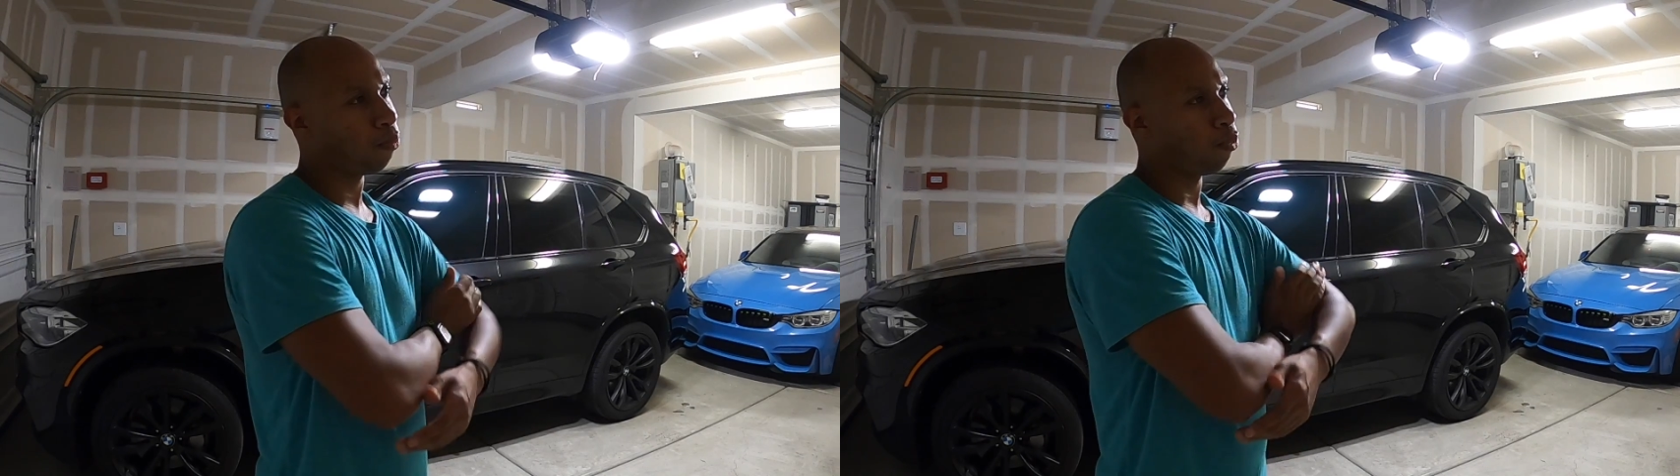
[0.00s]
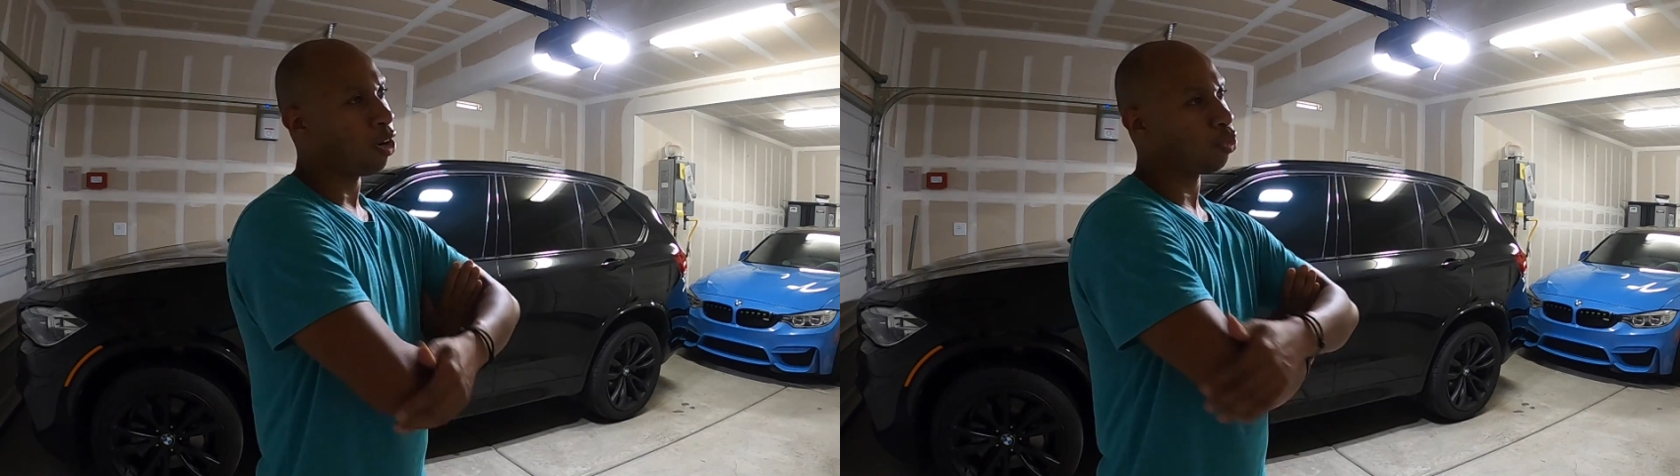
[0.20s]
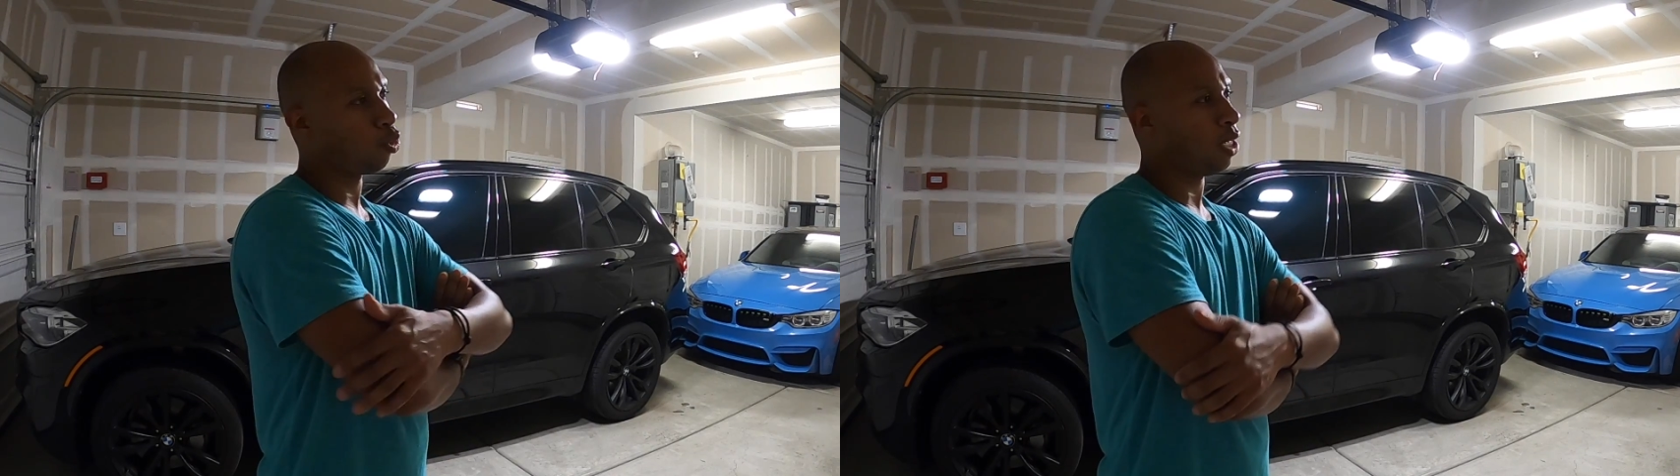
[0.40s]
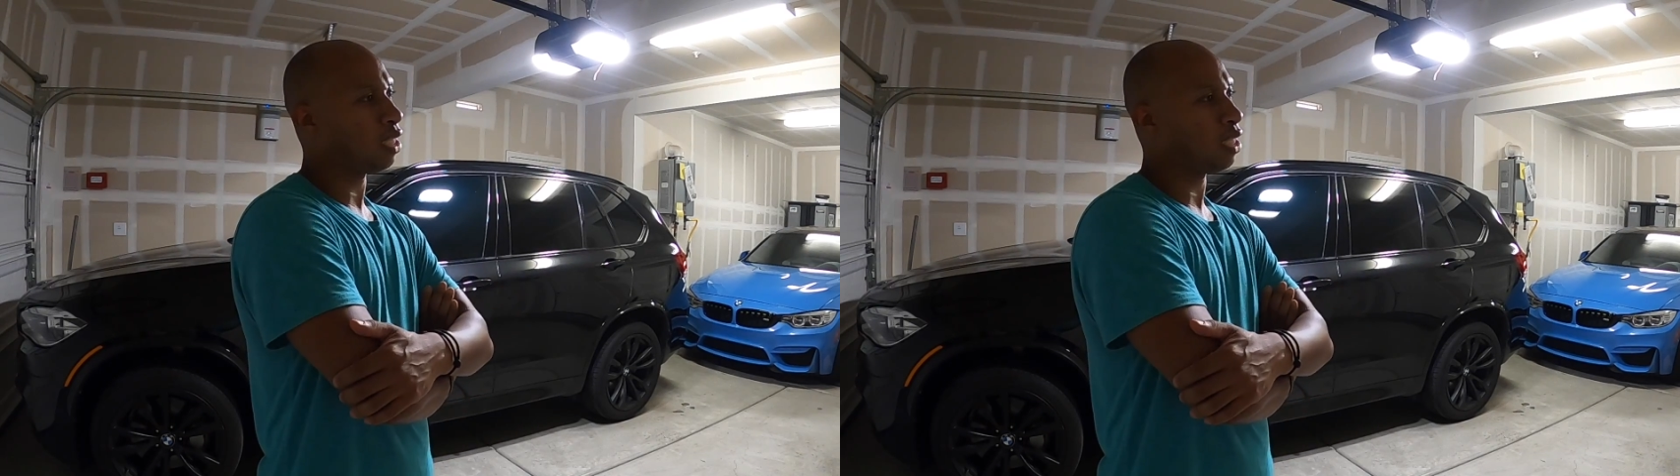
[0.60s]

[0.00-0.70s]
fronts were like